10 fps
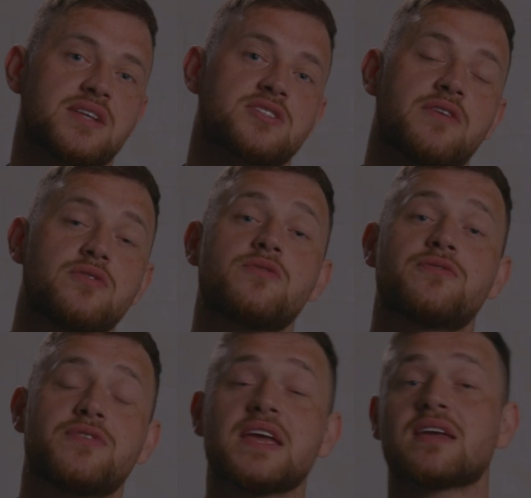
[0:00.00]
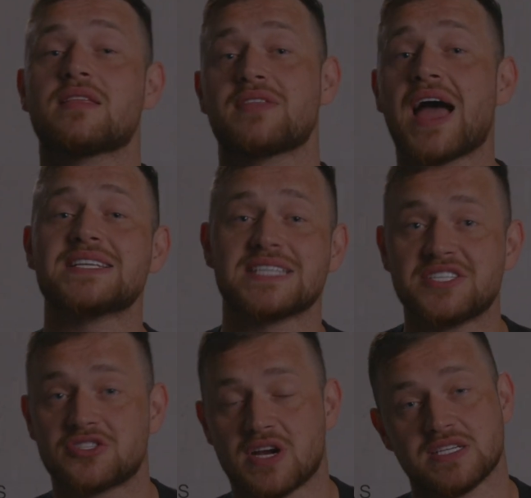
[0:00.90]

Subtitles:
So if you think that is interesting,